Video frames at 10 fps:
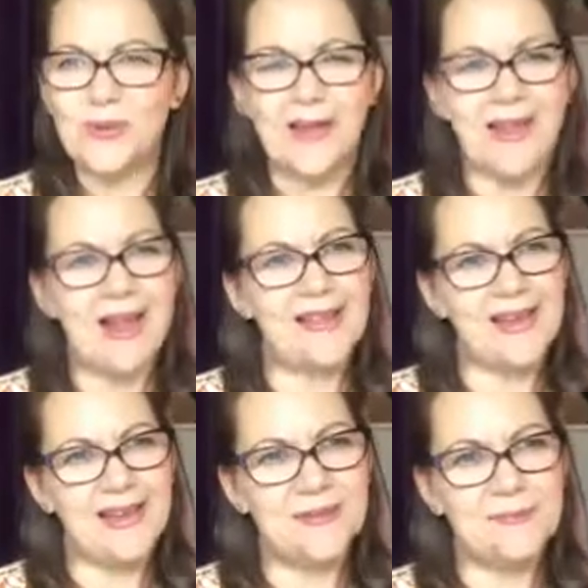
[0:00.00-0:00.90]
I
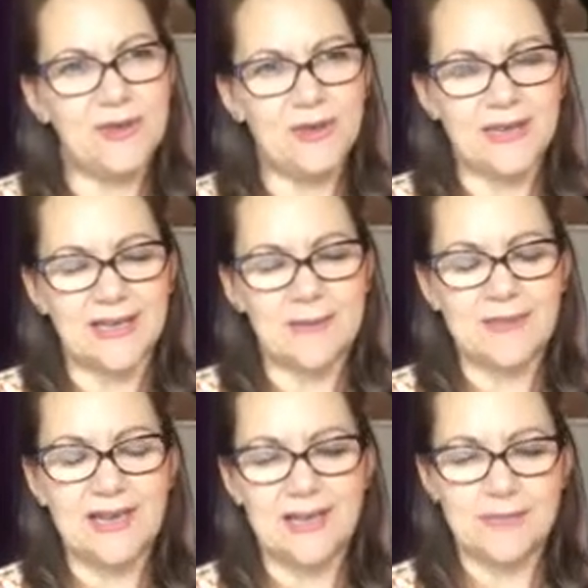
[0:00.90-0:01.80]
think it's because I keep
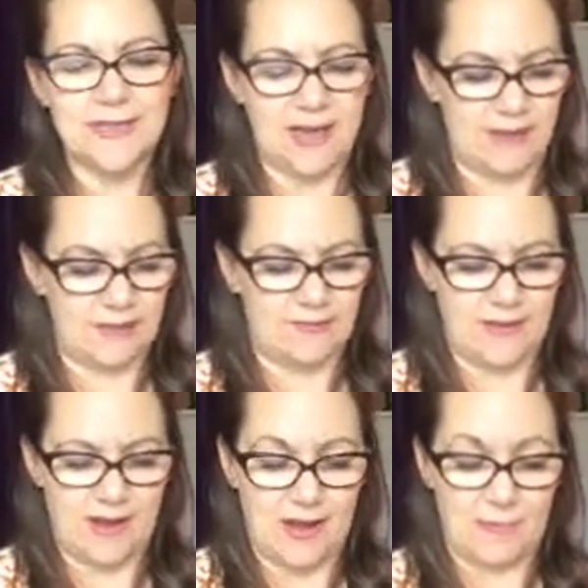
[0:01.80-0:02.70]
telling myself
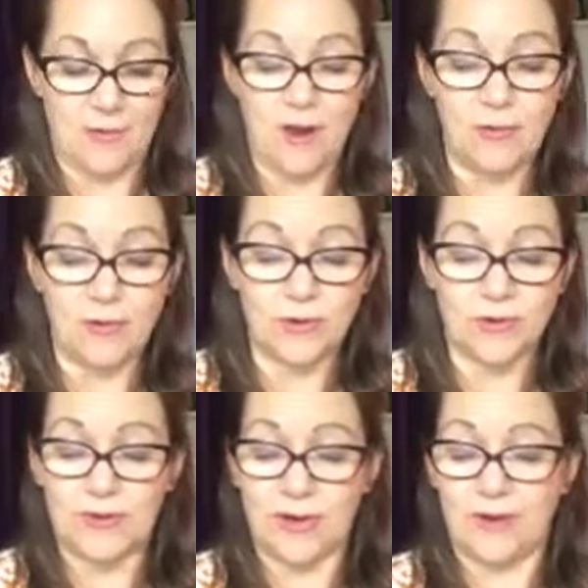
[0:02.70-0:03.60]
I'm no
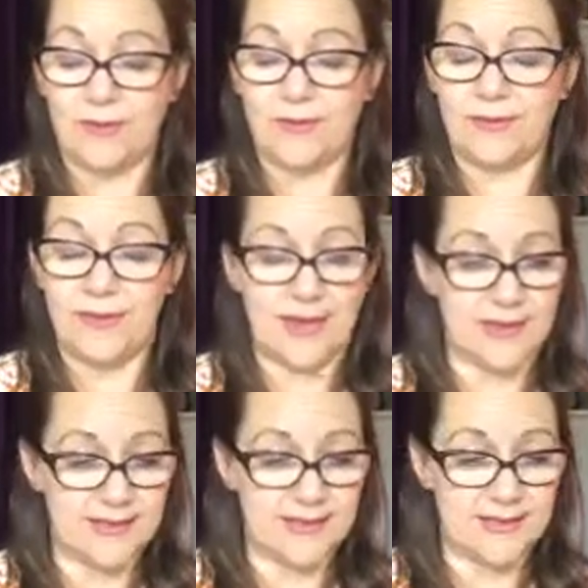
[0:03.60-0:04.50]
good on the
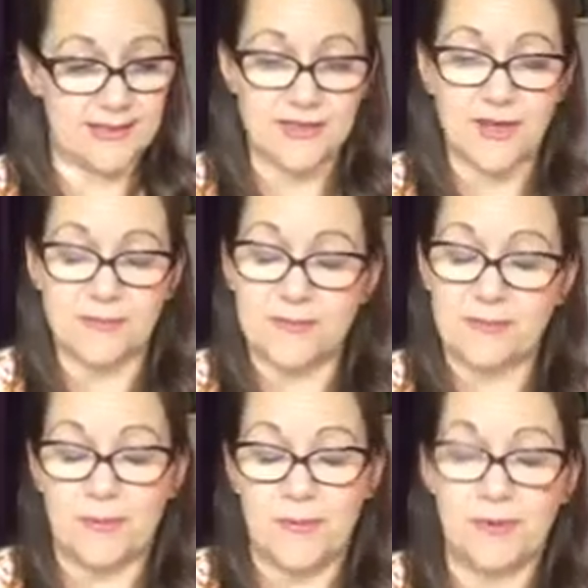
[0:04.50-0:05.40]
internet in terms
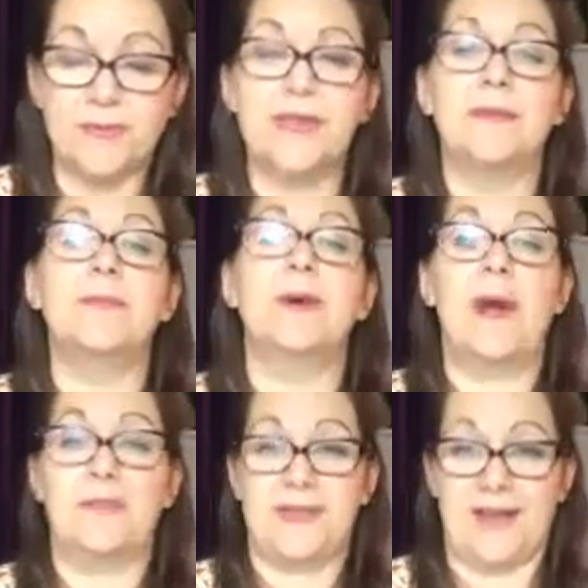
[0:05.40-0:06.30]
of promoting my
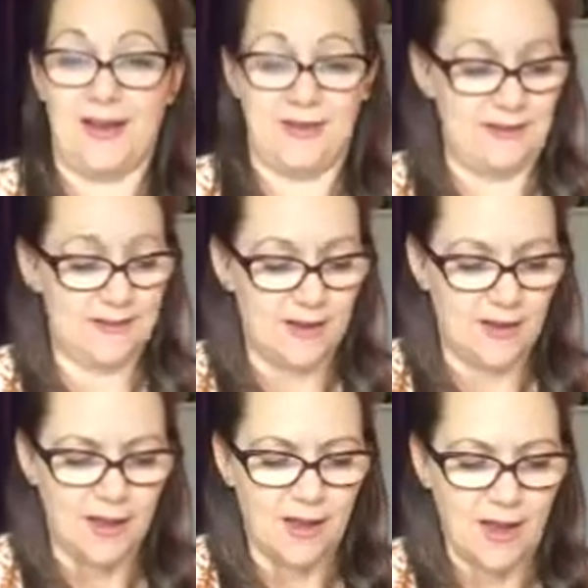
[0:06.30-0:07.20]
website.
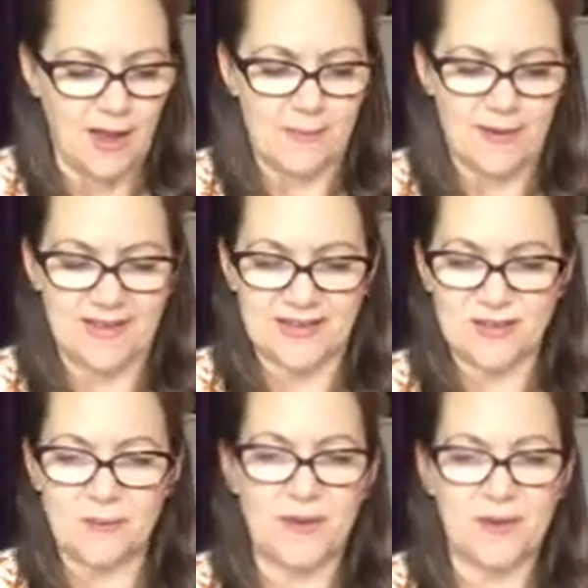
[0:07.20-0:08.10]
I've had
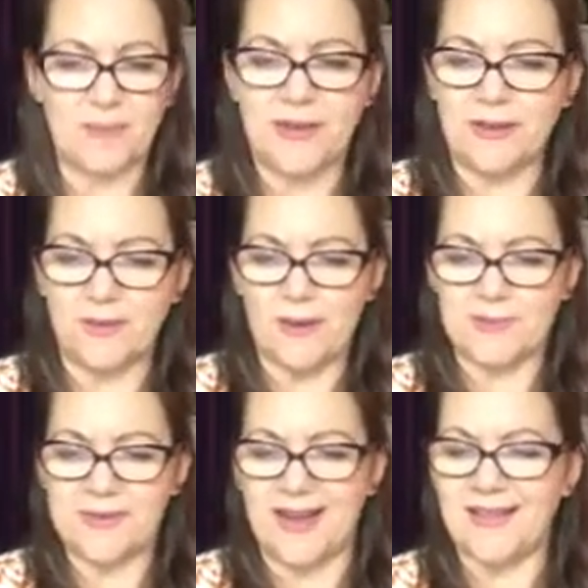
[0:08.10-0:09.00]
somebody build the
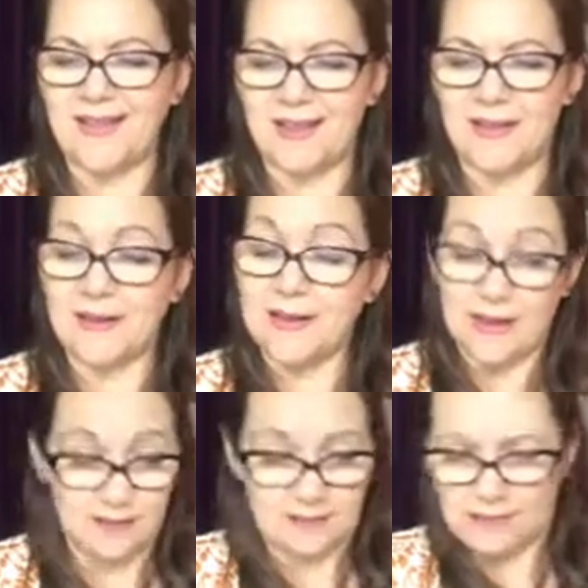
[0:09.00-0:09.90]
website that,
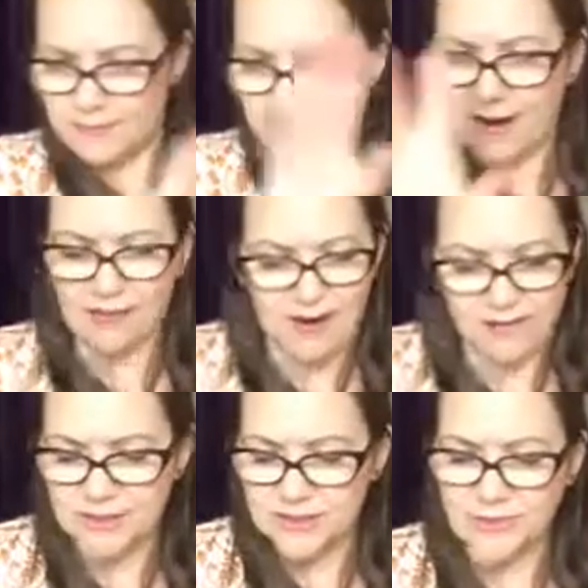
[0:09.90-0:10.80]
yeah, the
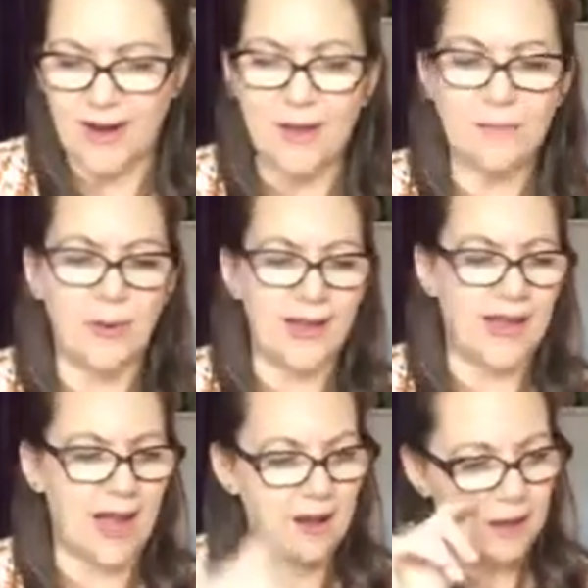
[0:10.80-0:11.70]
background is great, but
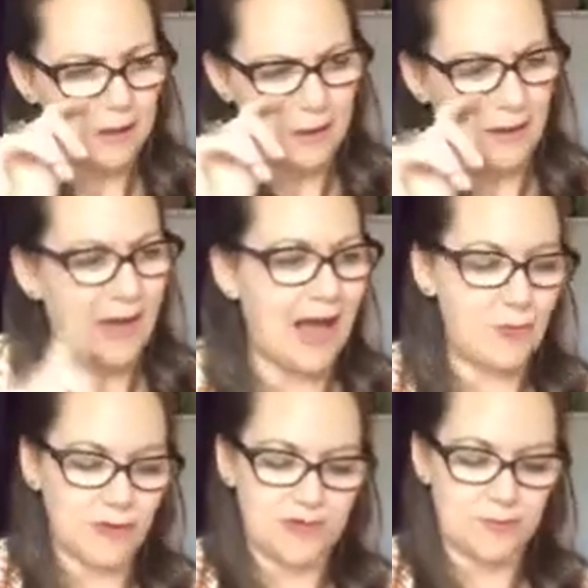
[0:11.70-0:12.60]
again,
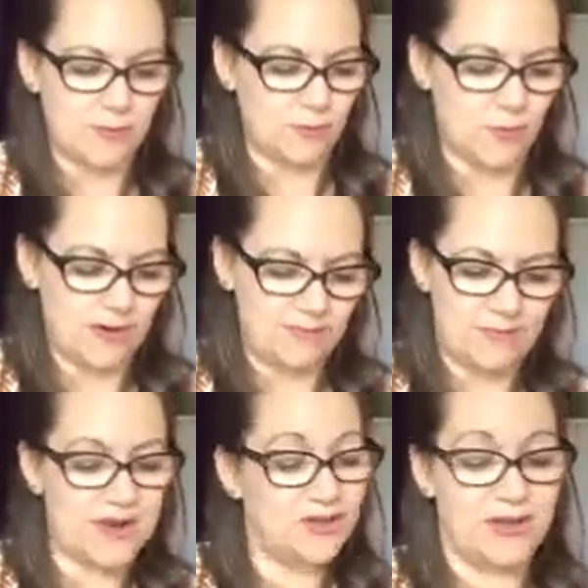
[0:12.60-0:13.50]
I wanted to put more
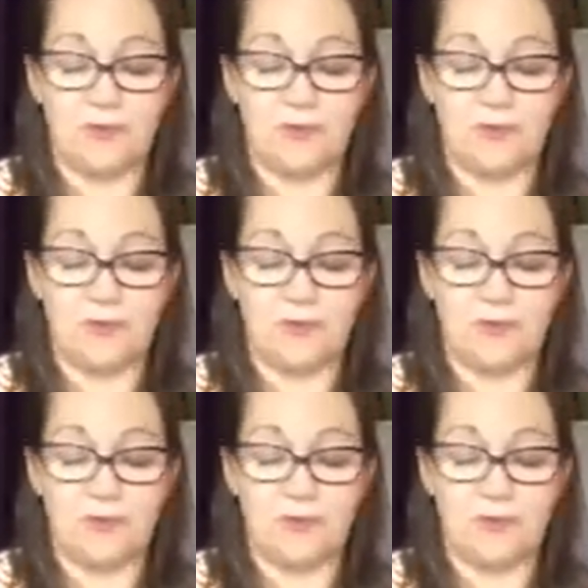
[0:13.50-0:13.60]
information.